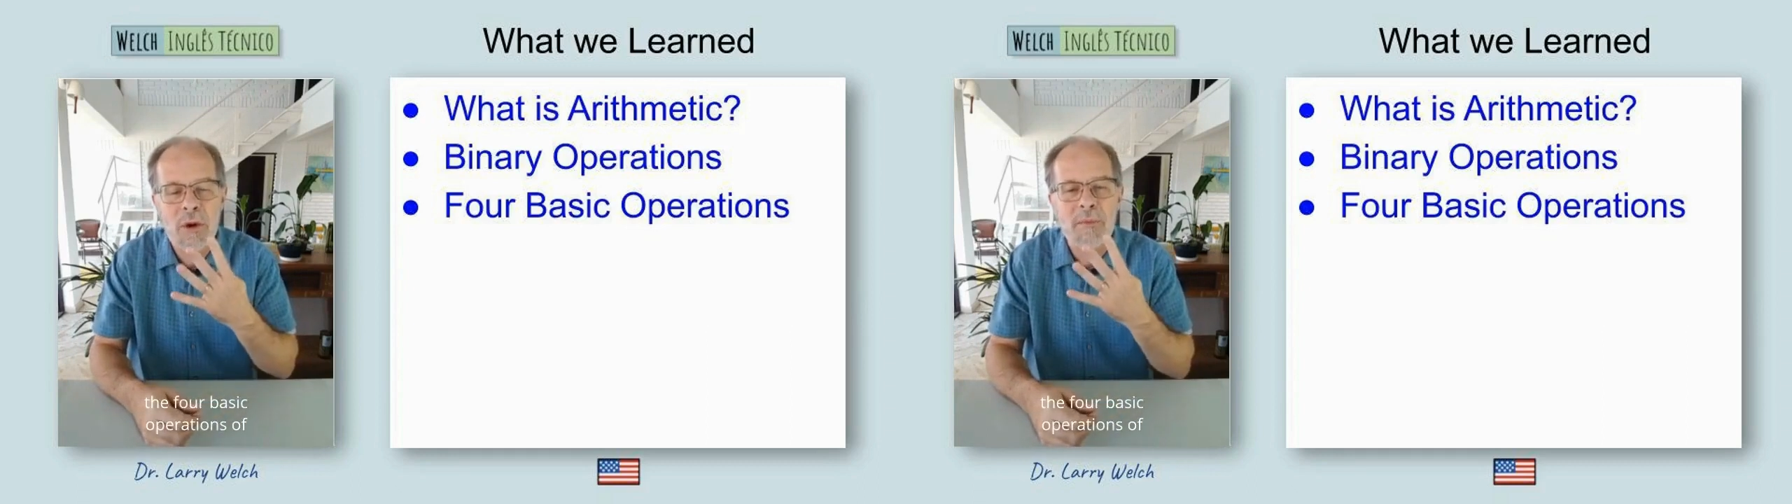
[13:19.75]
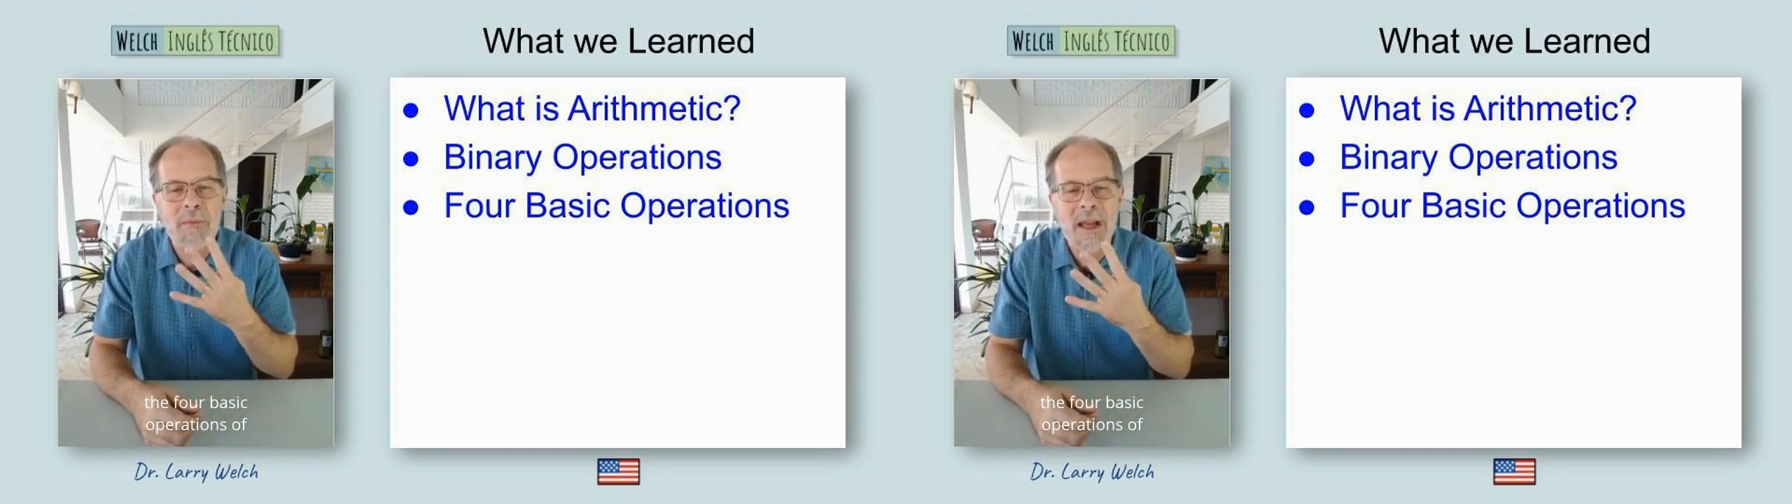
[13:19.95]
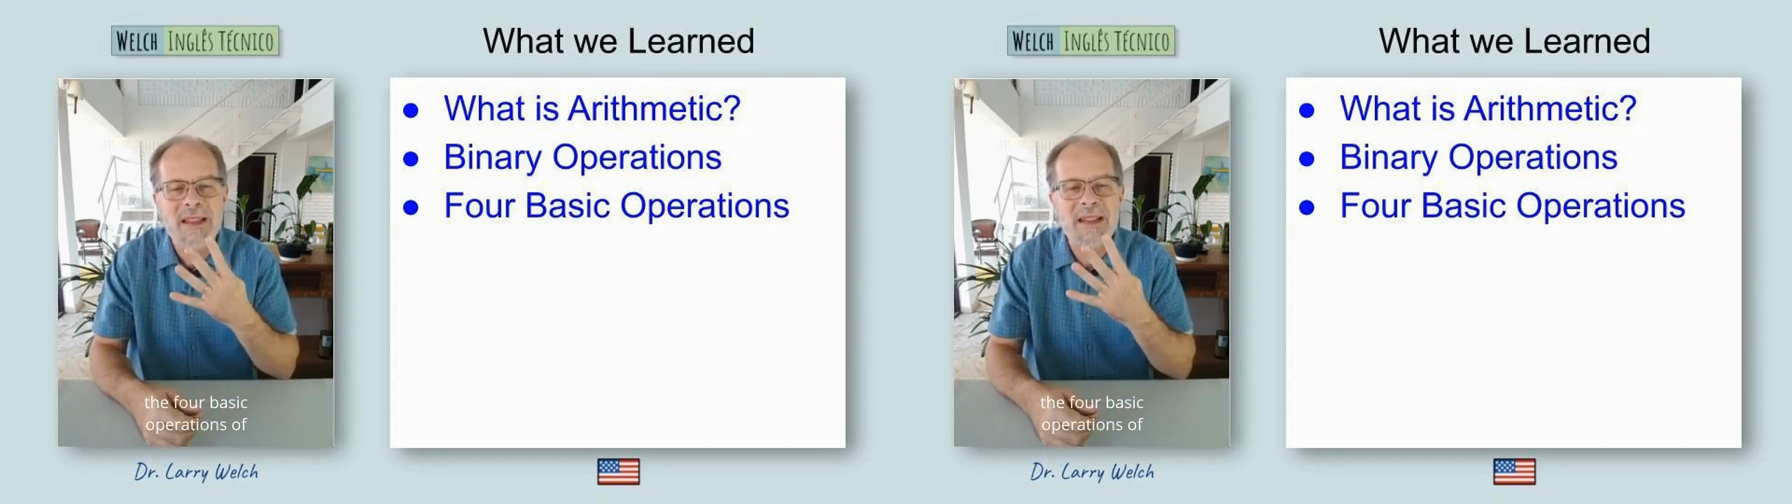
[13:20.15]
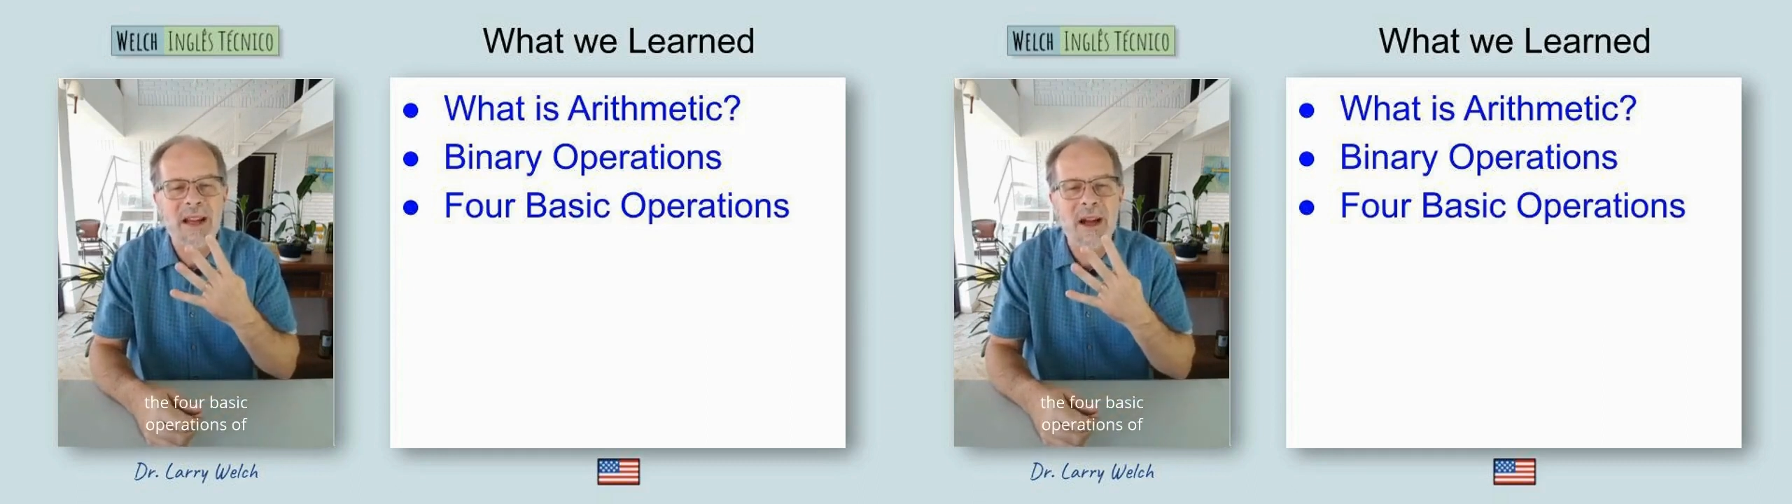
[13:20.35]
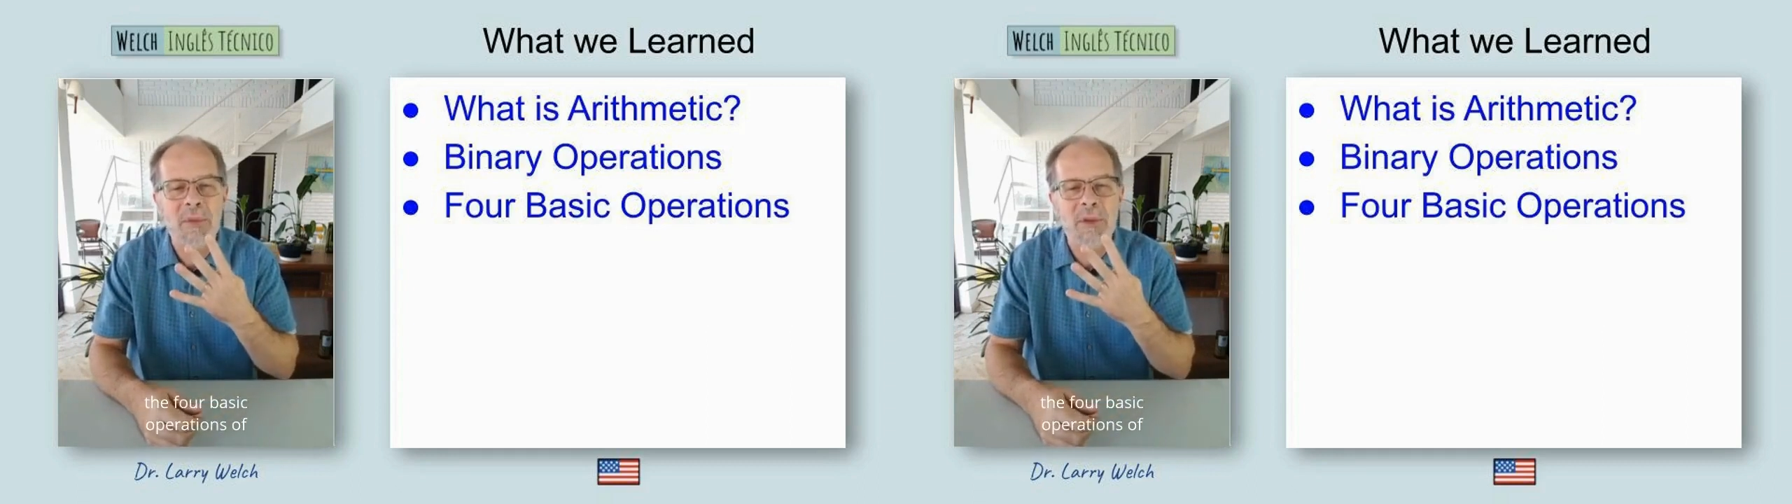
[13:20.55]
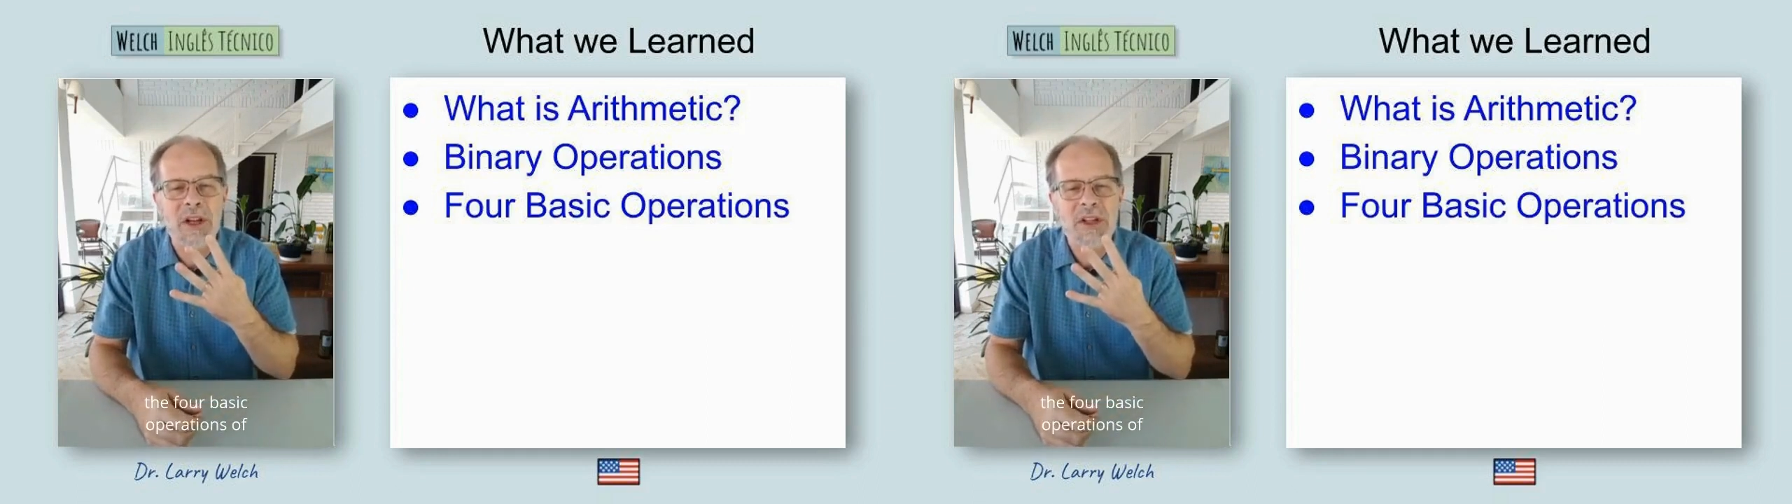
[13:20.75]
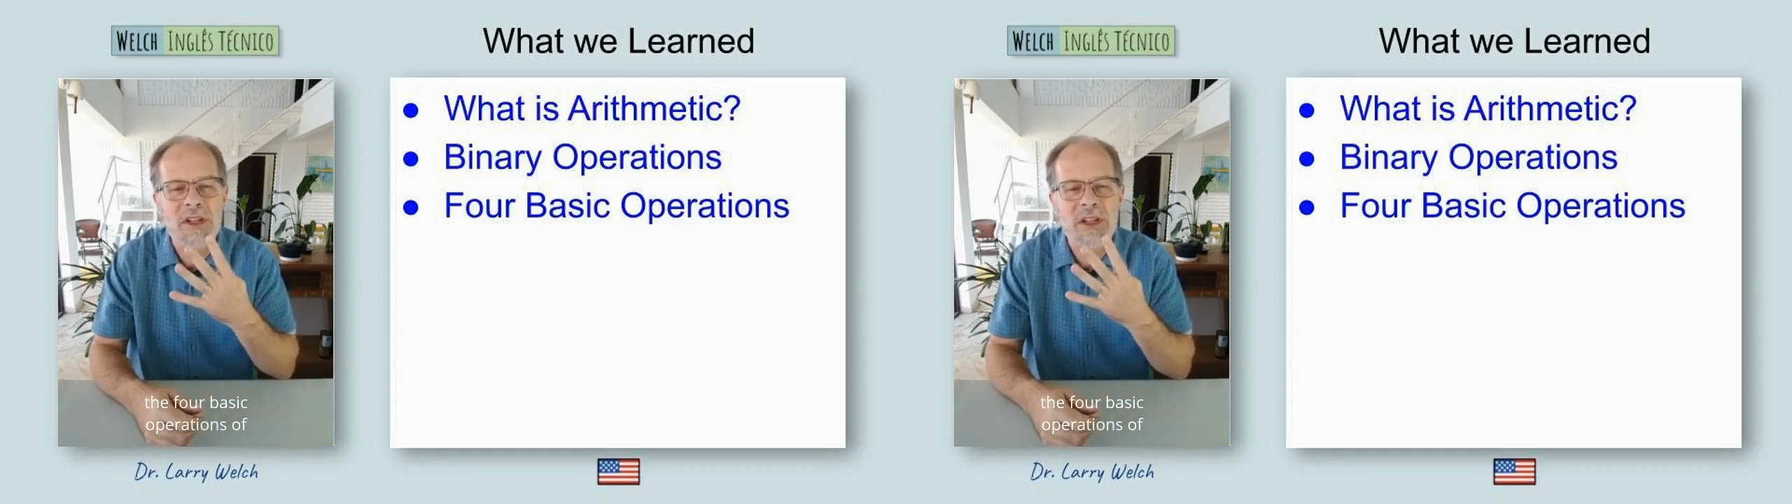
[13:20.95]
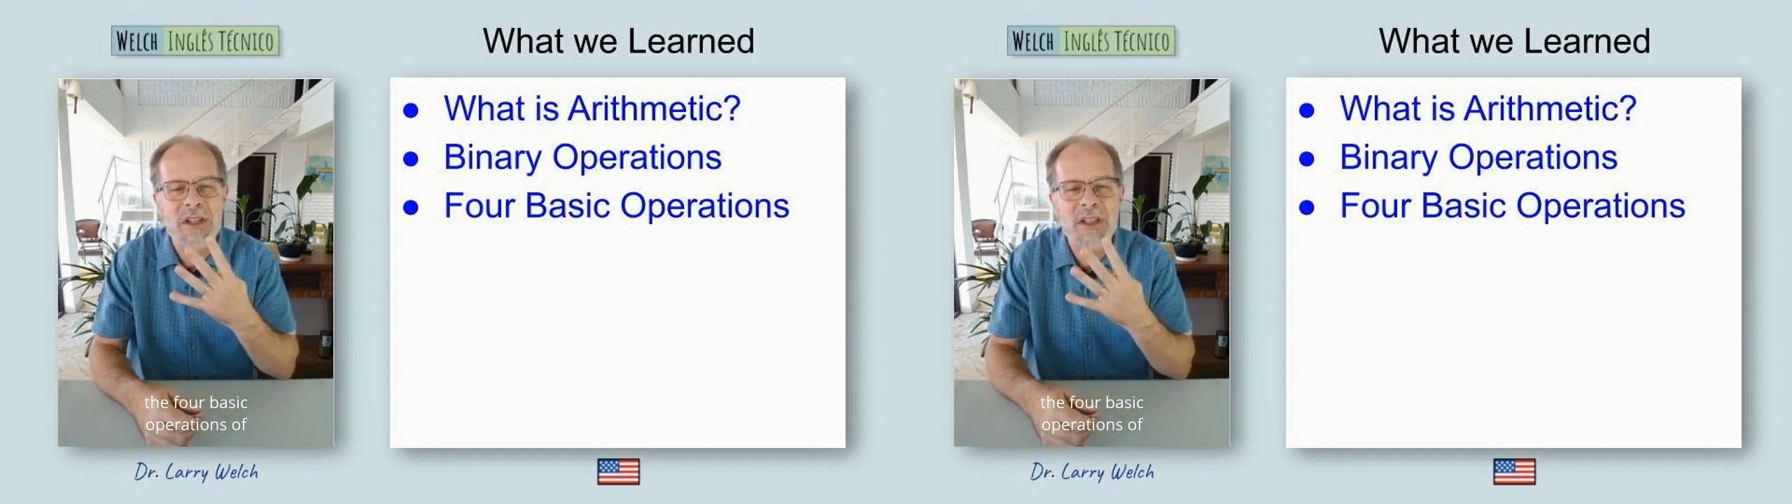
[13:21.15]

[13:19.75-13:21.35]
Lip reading: basic operations